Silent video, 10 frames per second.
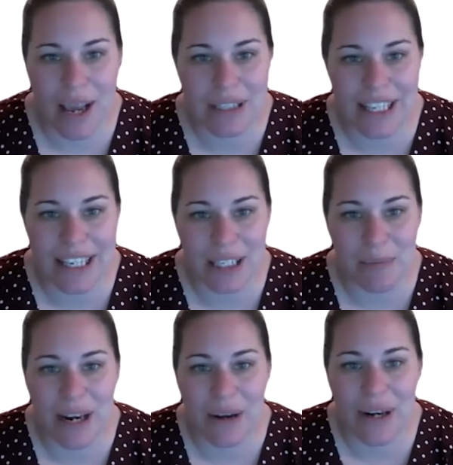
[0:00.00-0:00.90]
to end,
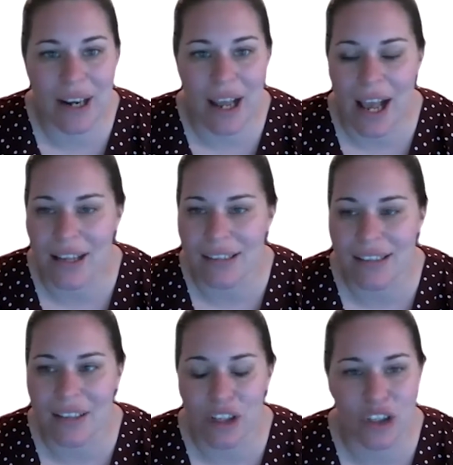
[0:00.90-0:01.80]
but I wanted to
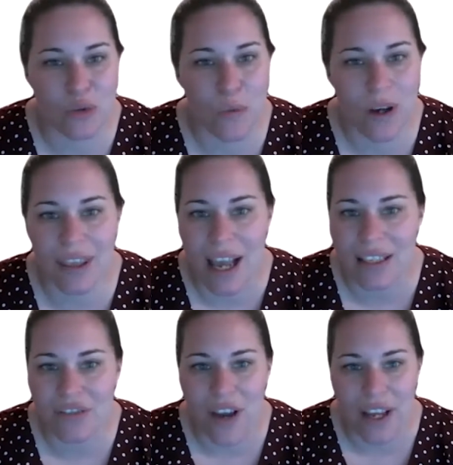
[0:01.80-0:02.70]
ask just one
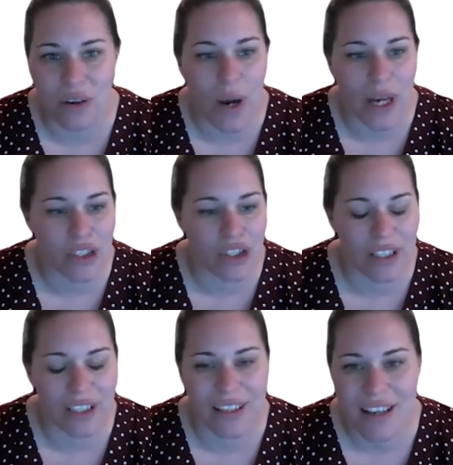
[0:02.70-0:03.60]
last final
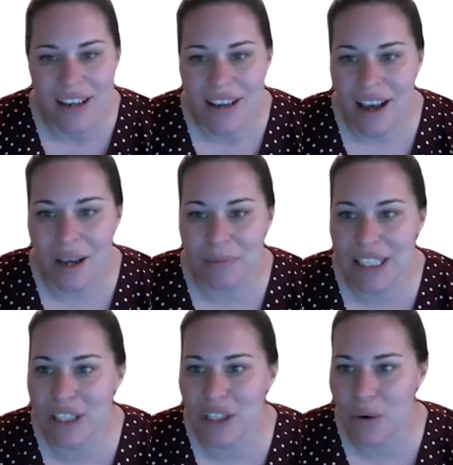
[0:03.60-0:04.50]
question.
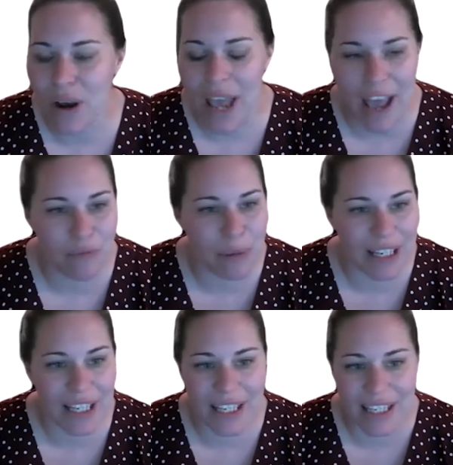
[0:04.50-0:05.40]
Since you have
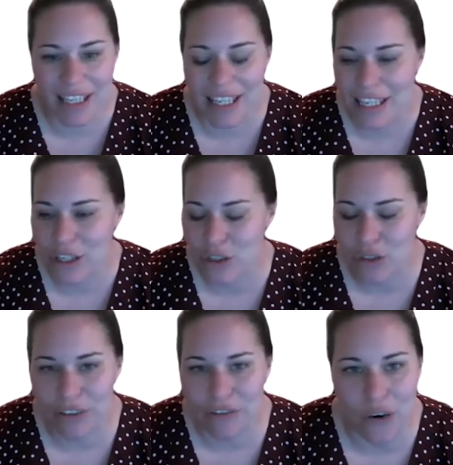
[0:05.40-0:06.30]
been in the
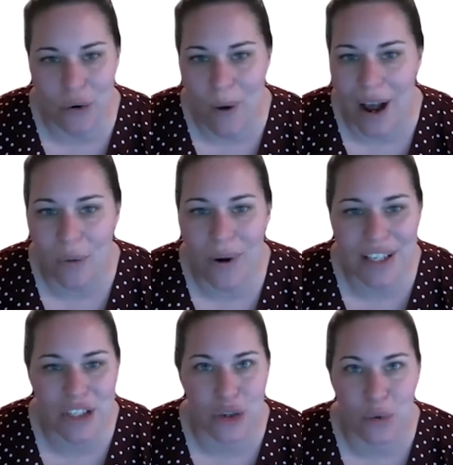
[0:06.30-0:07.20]
industry for a while, what
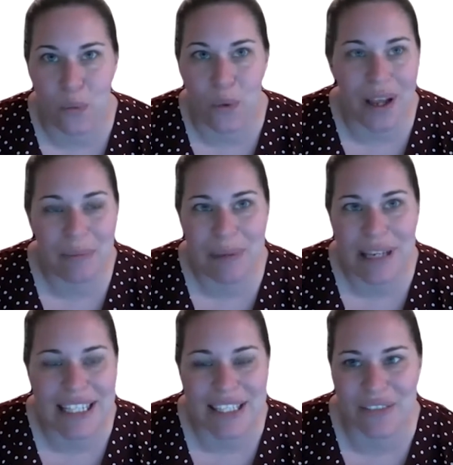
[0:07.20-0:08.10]
is your one
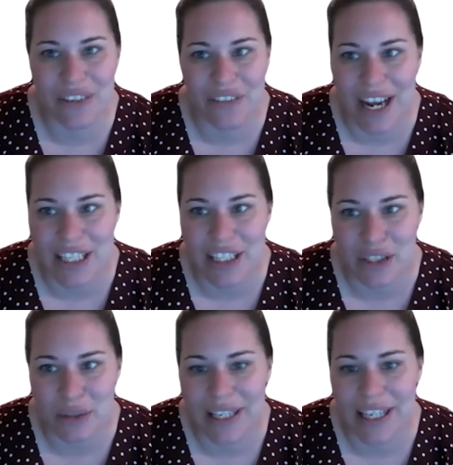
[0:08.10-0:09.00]
piece of advice
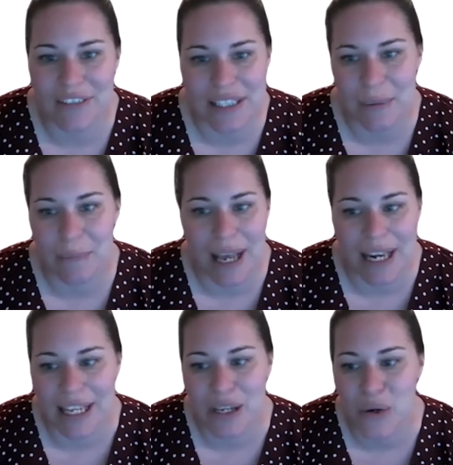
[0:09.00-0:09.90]
you would give
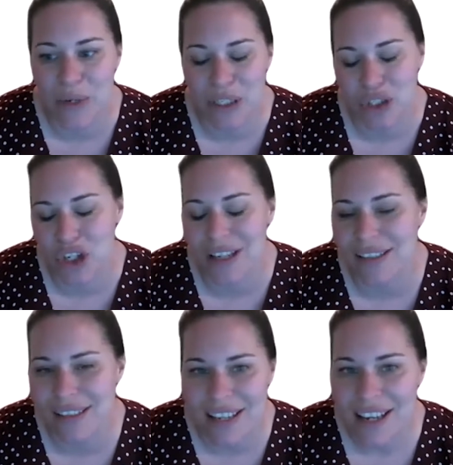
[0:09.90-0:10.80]
somebody who is
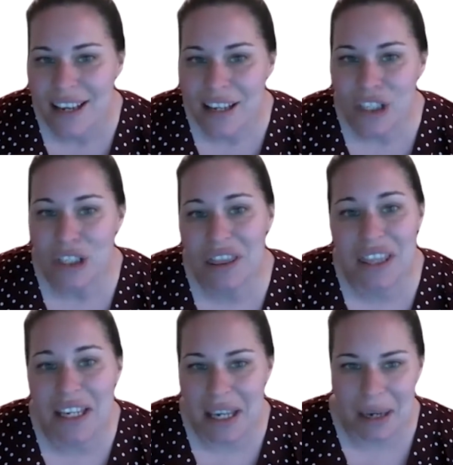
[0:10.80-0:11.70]
just
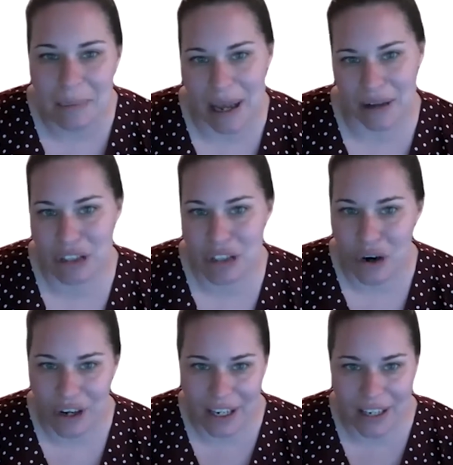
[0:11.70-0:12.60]
thinking about
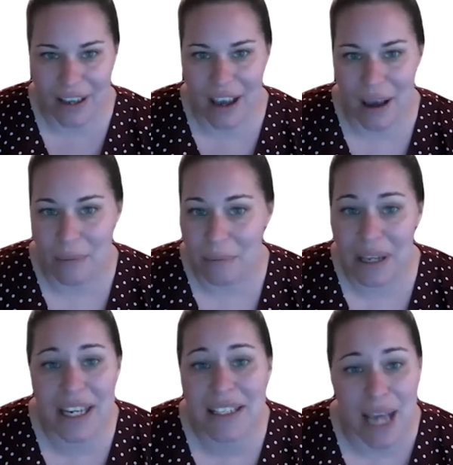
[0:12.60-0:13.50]
starting
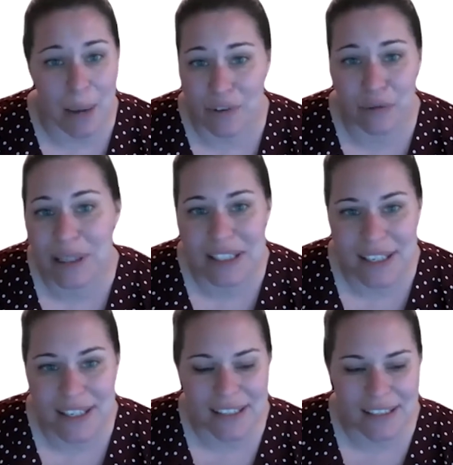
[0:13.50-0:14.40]
any type of
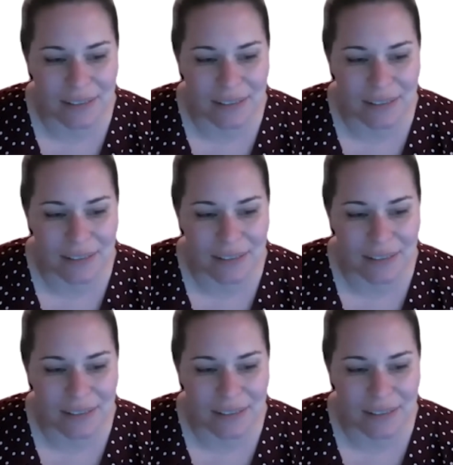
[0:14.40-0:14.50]
business?